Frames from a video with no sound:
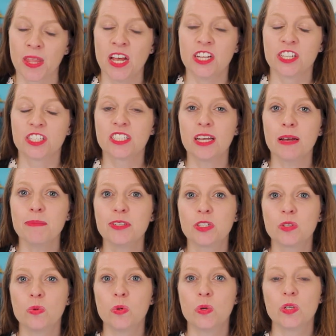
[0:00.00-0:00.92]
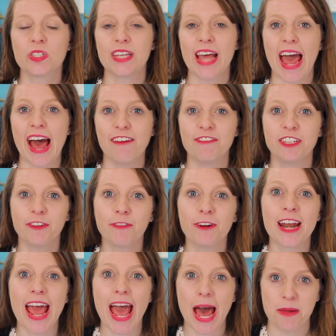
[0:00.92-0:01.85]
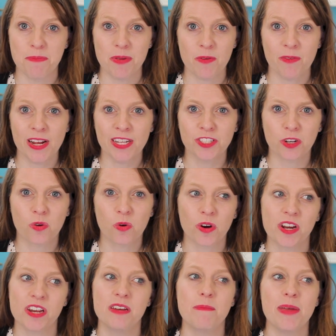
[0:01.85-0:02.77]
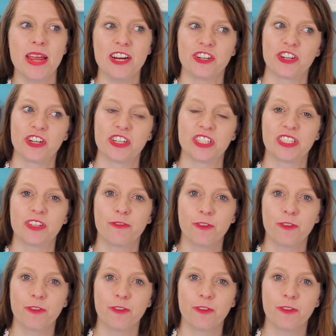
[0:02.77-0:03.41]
Some schools have different admit rates according to majors.